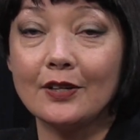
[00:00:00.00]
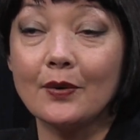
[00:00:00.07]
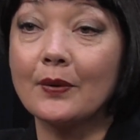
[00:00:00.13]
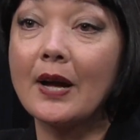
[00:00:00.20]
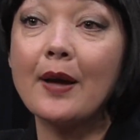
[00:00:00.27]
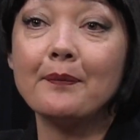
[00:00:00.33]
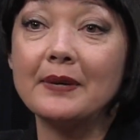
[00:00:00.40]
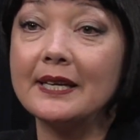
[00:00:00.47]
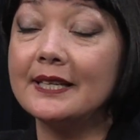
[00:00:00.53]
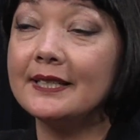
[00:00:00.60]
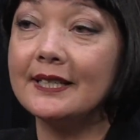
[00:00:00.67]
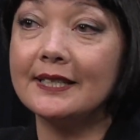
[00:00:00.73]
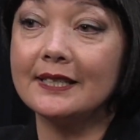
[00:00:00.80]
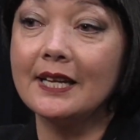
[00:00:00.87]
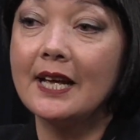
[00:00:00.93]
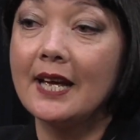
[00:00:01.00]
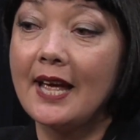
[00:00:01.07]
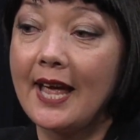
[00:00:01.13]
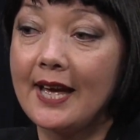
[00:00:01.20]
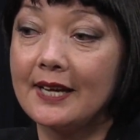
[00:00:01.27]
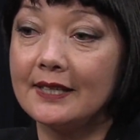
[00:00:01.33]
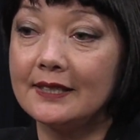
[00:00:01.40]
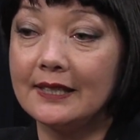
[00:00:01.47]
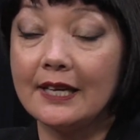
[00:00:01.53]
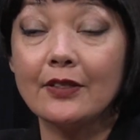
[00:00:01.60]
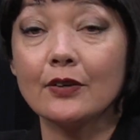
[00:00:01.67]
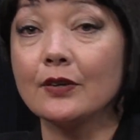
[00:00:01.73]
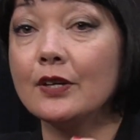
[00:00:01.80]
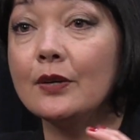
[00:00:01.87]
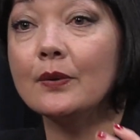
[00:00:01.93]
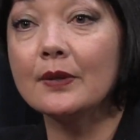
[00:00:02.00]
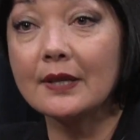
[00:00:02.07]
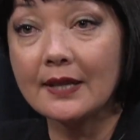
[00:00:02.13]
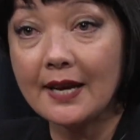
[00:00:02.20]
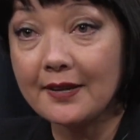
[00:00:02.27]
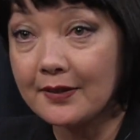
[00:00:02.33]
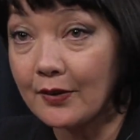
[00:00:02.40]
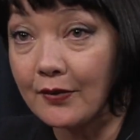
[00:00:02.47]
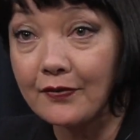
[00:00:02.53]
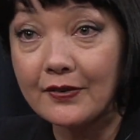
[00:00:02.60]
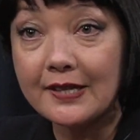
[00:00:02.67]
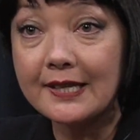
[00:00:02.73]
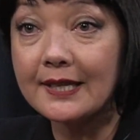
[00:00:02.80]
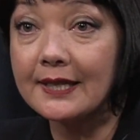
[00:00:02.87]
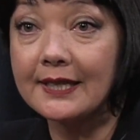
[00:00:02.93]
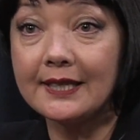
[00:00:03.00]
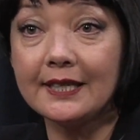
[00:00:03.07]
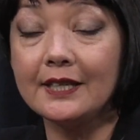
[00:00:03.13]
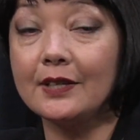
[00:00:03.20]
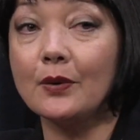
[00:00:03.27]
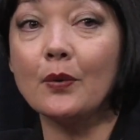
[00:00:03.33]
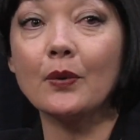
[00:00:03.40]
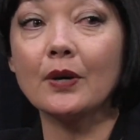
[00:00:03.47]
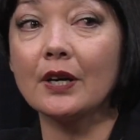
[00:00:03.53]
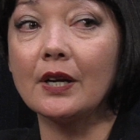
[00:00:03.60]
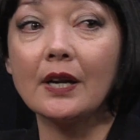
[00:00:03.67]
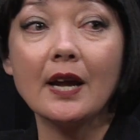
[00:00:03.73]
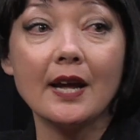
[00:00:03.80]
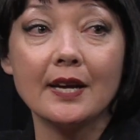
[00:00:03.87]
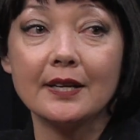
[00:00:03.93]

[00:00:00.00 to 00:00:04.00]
come in and either utilize our facility or,